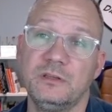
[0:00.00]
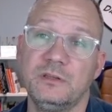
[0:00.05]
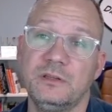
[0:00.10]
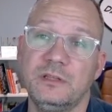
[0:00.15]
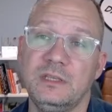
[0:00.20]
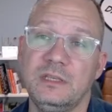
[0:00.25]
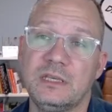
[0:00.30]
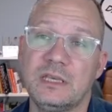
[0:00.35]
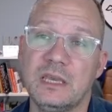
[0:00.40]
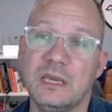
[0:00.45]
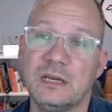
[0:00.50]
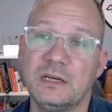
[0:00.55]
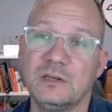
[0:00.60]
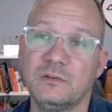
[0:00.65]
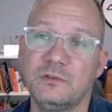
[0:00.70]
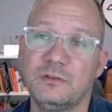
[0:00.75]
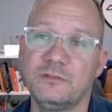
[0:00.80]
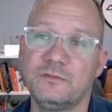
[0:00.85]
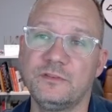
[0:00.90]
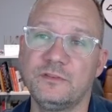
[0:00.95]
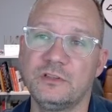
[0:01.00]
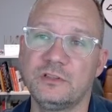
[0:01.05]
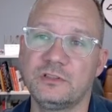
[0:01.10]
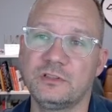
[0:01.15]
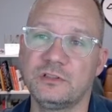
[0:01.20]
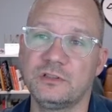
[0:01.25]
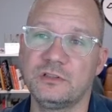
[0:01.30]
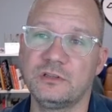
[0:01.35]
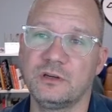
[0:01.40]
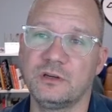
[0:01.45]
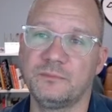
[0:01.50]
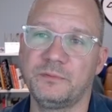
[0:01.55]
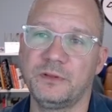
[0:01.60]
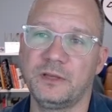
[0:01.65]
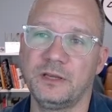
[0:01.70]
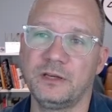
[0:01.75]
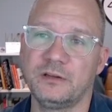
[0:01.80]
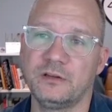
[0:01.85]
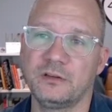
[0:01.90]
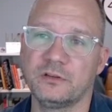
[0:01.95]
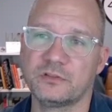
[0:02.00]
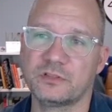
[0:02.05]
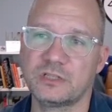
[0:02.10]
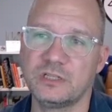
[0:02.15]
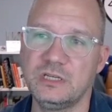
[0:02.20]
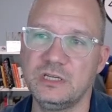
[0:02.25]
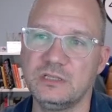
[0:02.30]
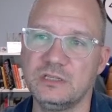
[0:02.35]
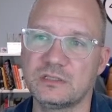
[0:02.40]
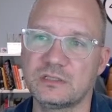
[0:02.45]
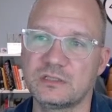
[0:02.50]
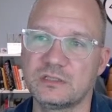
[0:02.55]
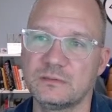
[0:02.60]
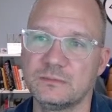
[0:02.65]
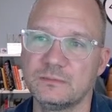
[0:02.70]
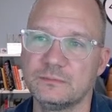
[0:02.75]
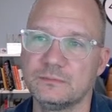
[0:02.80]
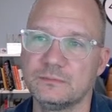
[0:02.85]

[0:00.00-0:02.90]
the category filter apply to all sheets,